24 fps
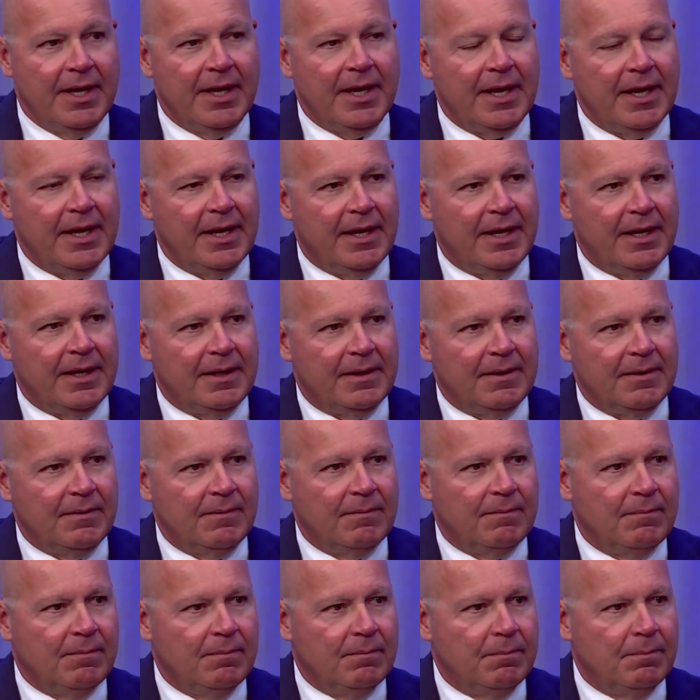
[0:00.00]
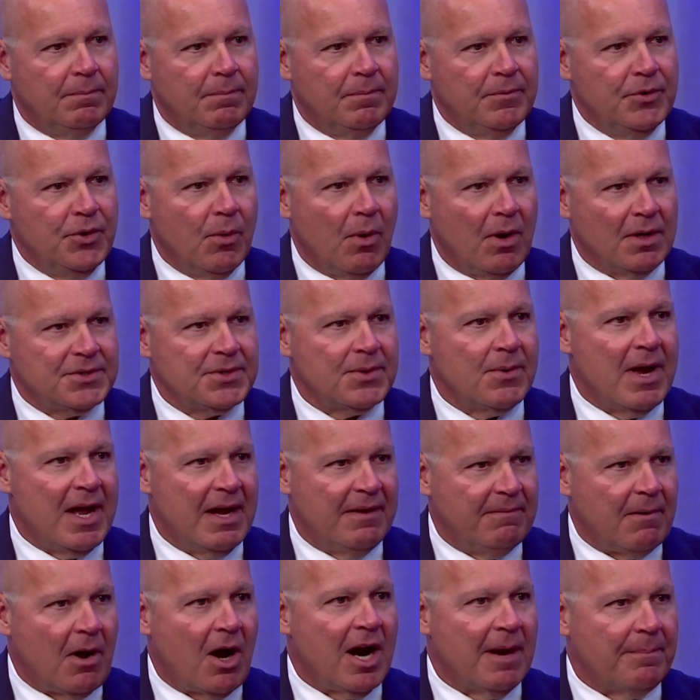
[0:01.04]
And you also
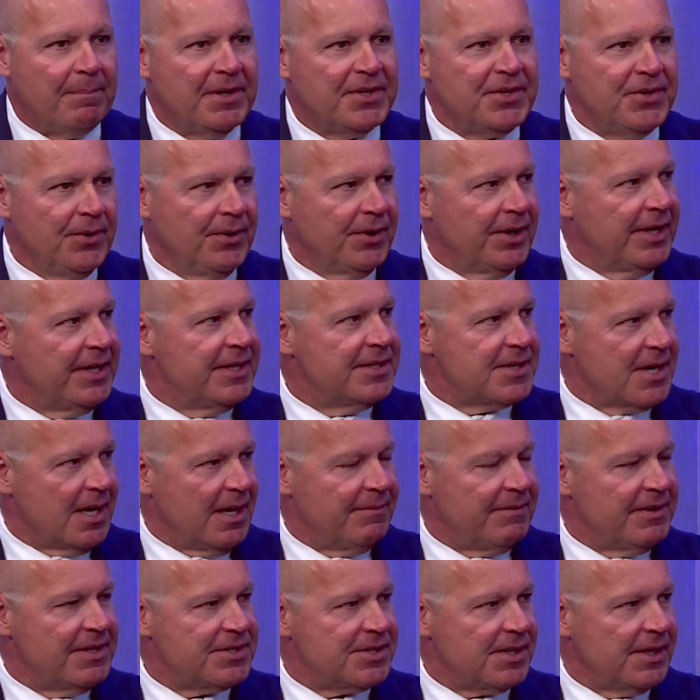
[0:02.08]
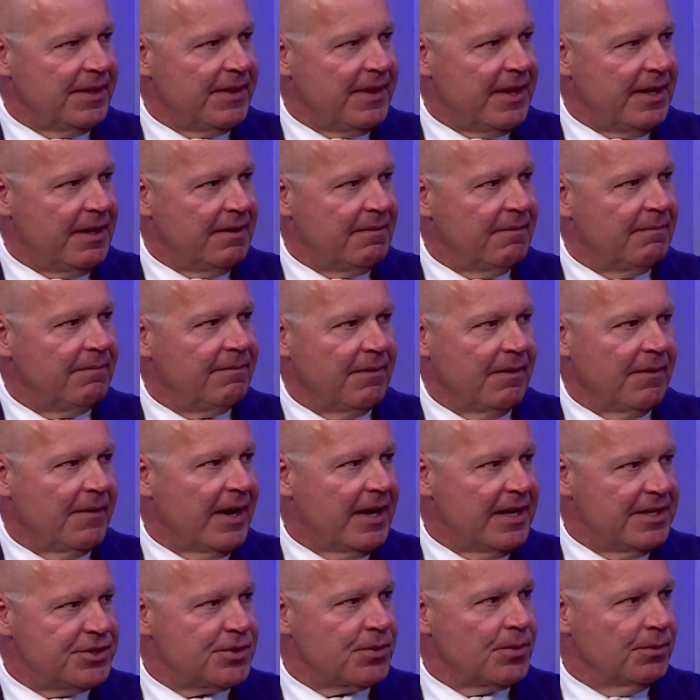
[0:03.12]
have opportunities, obviously, then for the
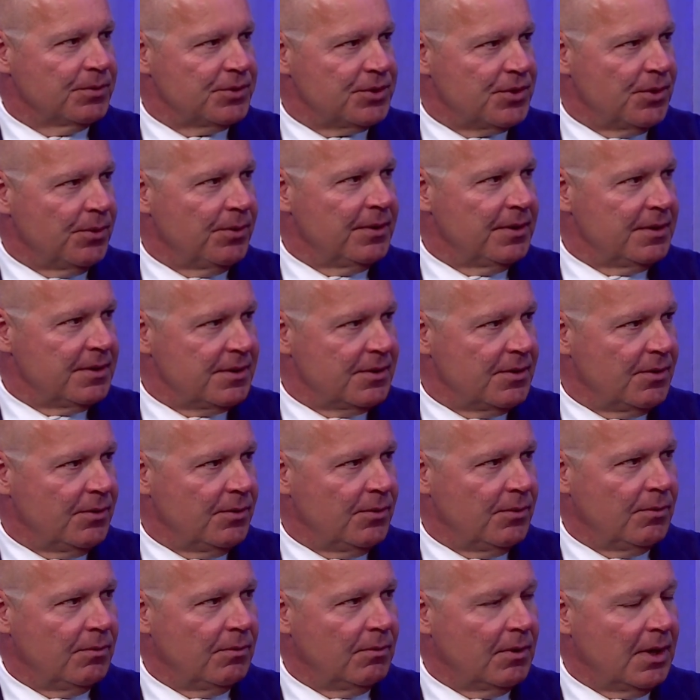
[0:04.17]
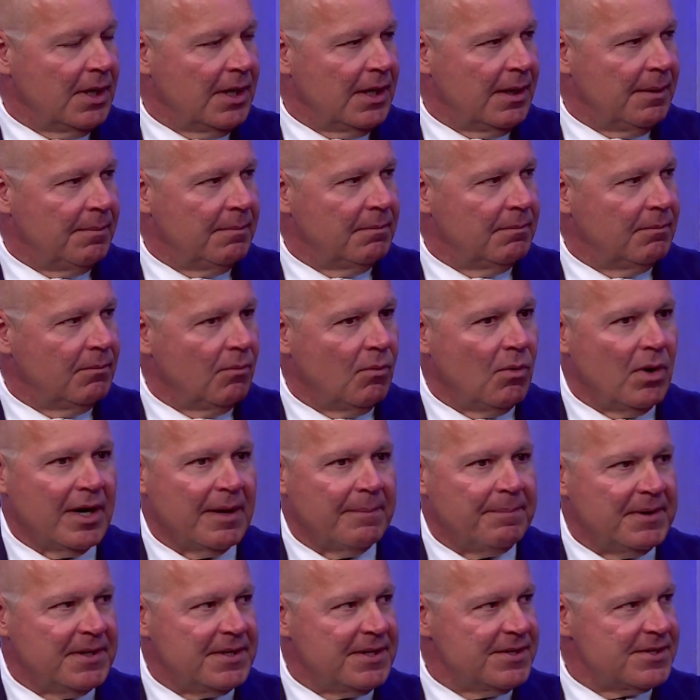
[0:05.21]
high school students who want to
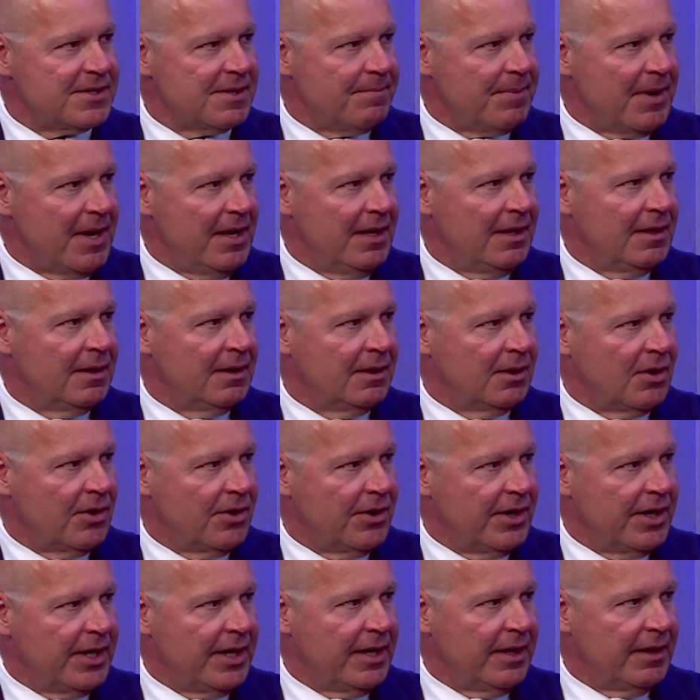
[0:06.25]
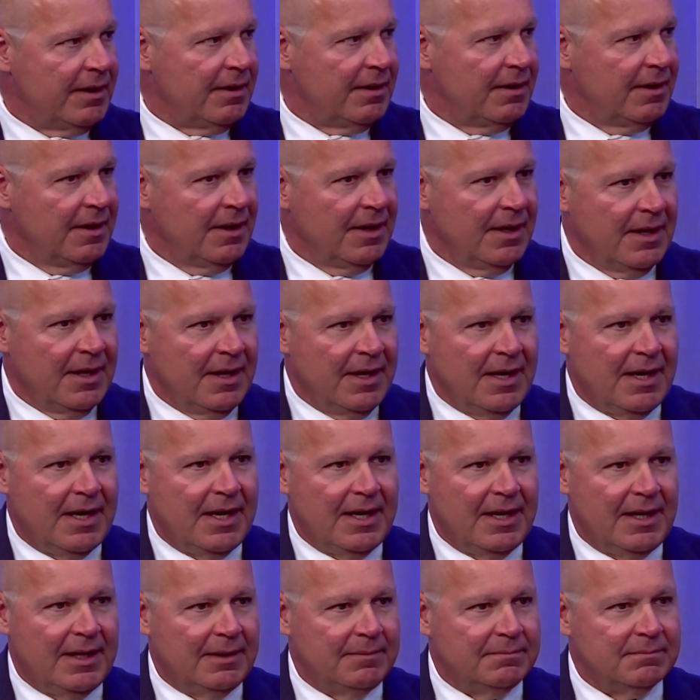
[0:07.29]
participate and learn. And
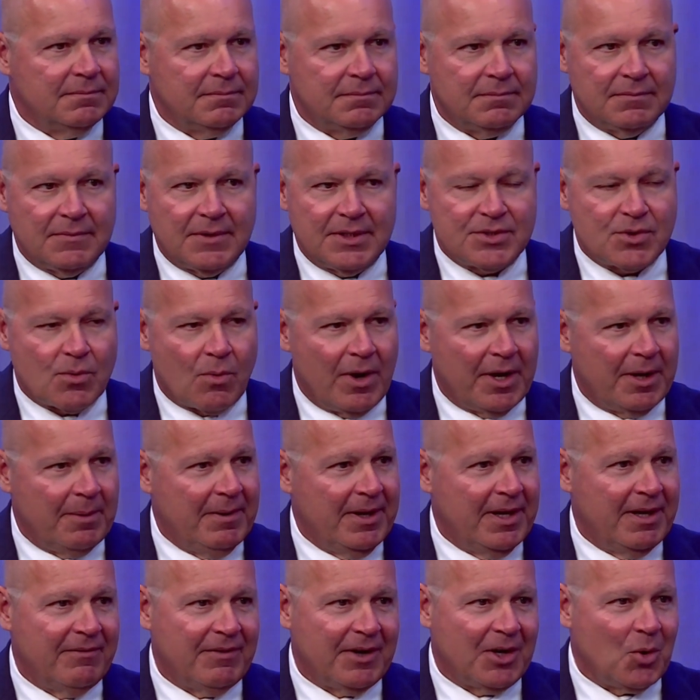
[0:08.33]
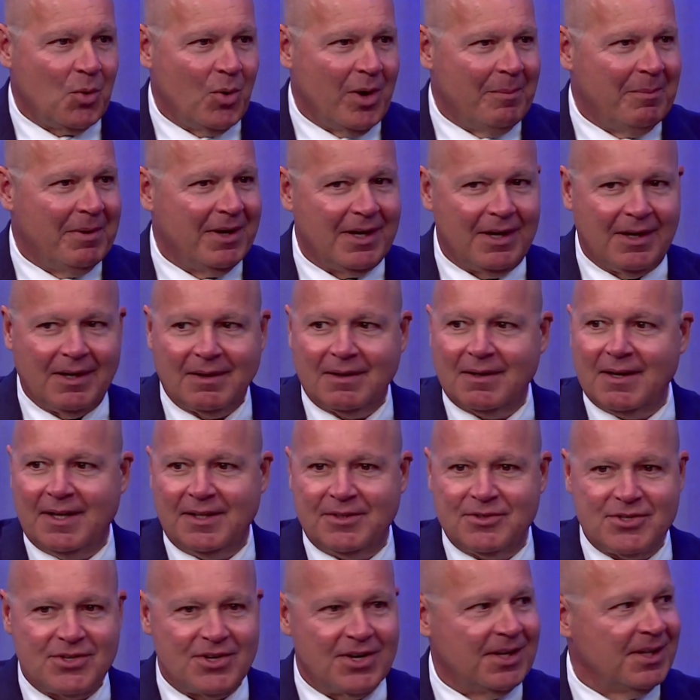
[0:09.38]
there's quite a bit of equipment
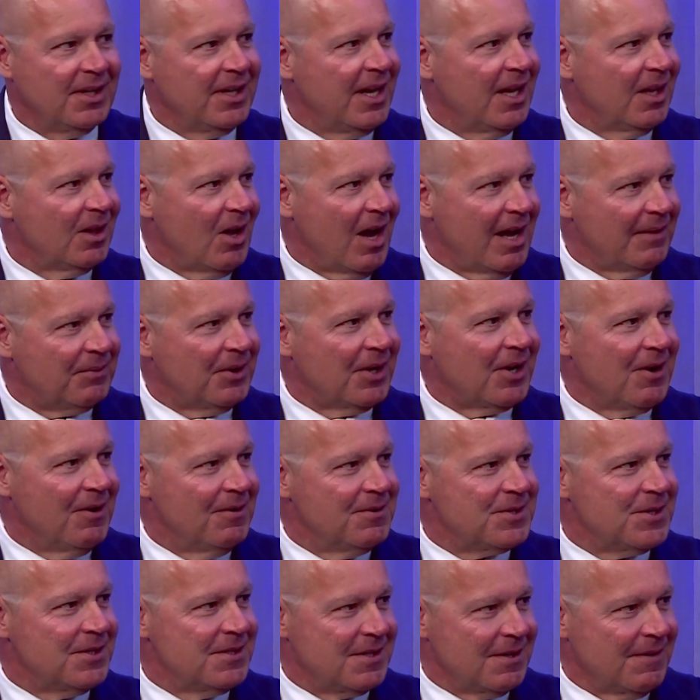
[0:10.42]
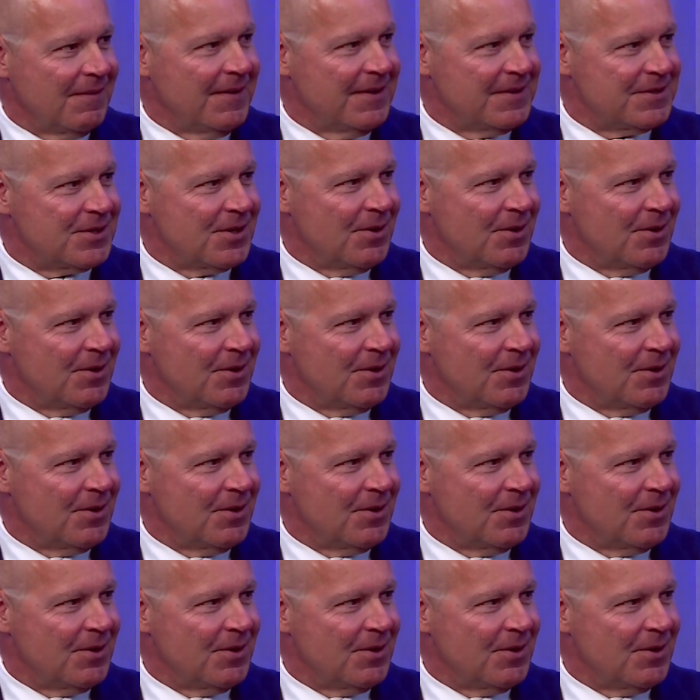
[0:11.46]
and certainly a lot that goes into this.